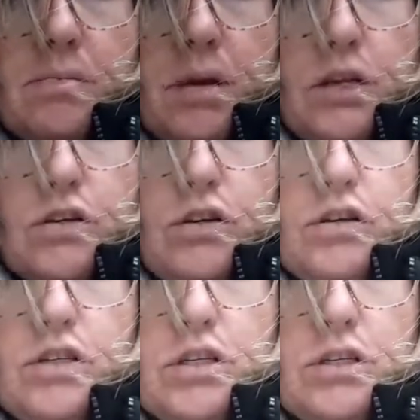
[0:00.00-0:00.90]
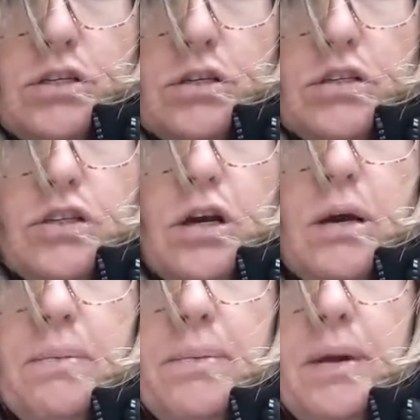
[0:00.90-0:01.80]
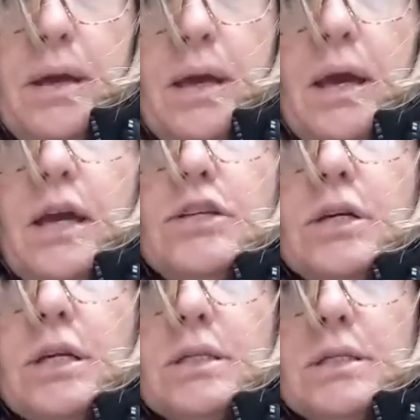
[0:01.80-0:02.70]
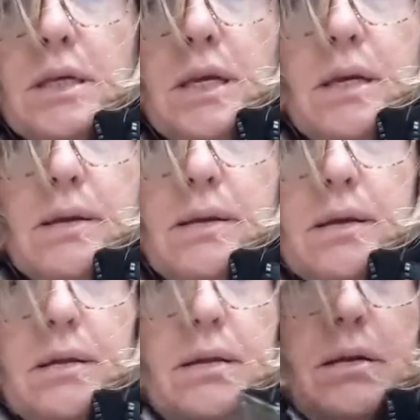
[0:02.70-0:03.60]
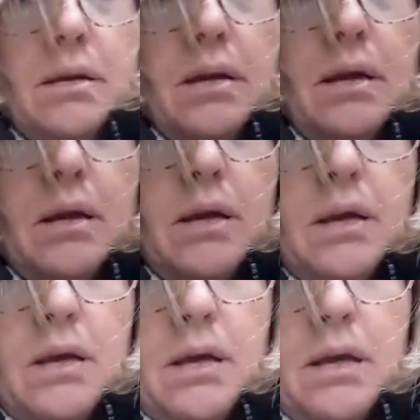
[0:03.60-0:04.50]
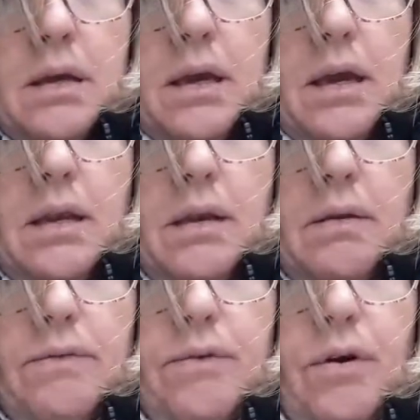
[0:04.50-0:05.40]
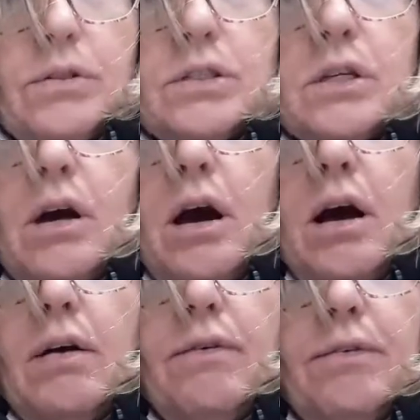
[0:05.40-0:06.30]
Make sure your scissors are sharp, and you can see. Again, fold it in half.